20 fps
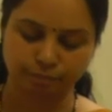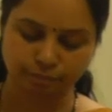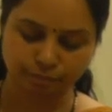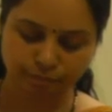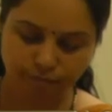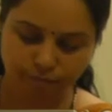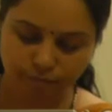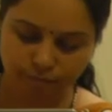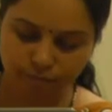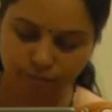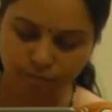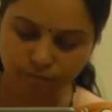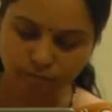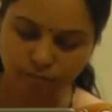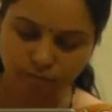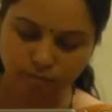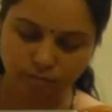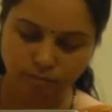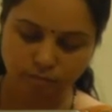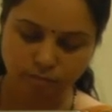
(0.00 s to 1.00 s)

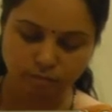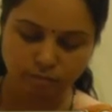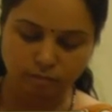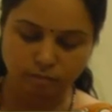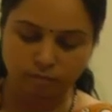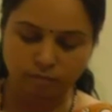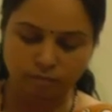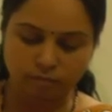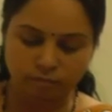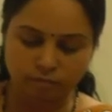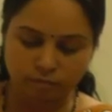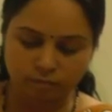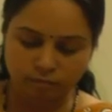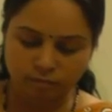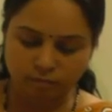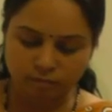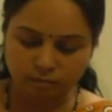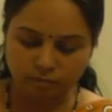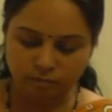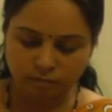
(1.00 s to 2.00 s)

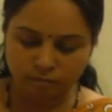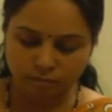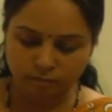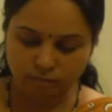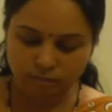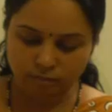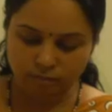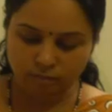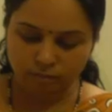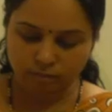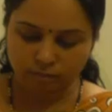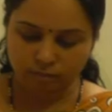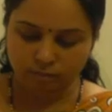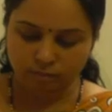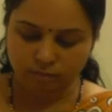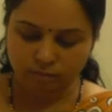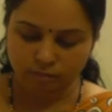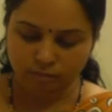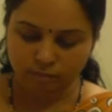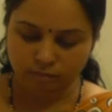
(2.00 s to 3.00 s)

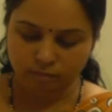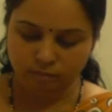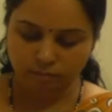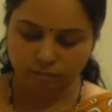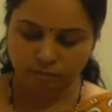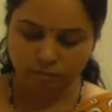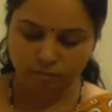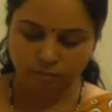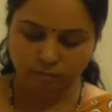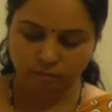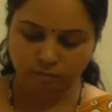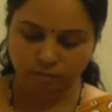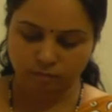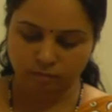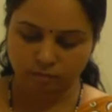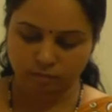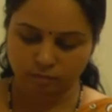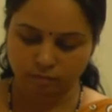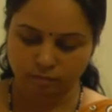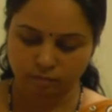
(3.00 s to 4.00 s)

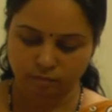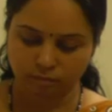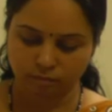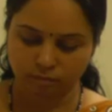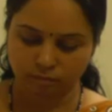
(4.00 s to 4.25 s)
Nobody speaks.